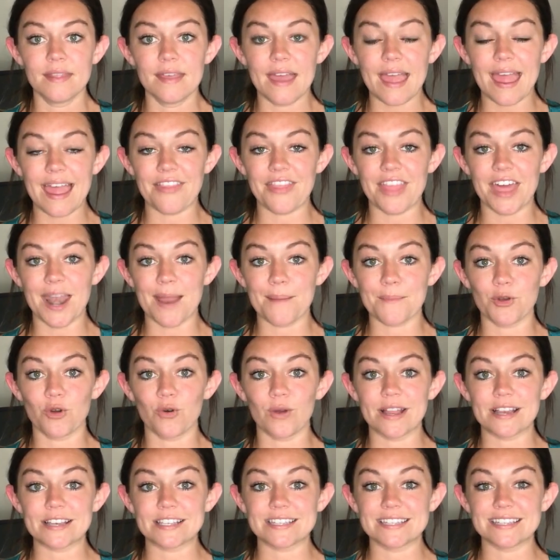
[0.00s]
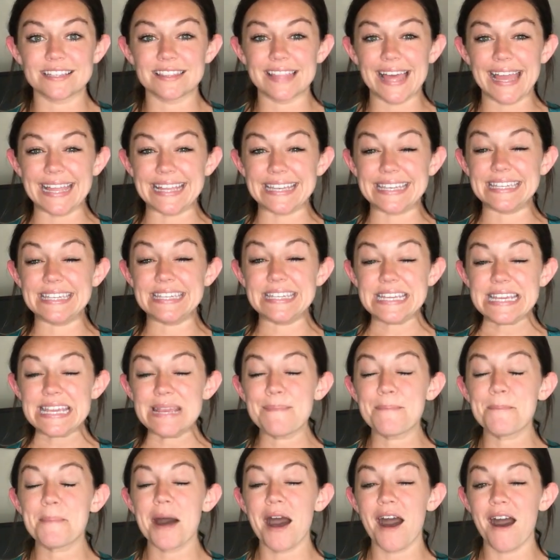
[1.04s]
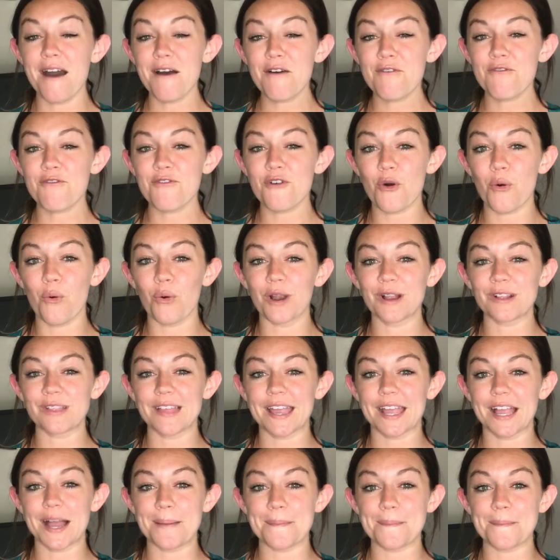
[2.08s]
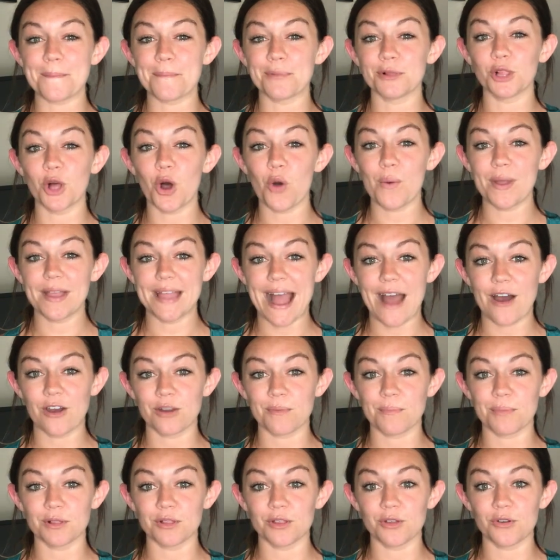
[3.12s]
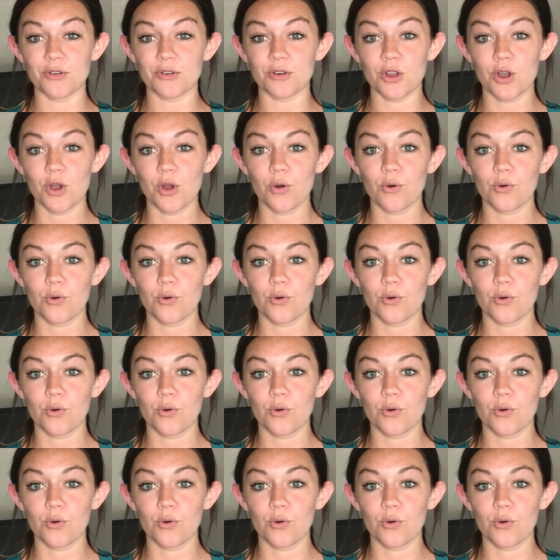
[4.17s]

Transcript: and then I'm going to like de-puff, or like I'm blowing out a balloon.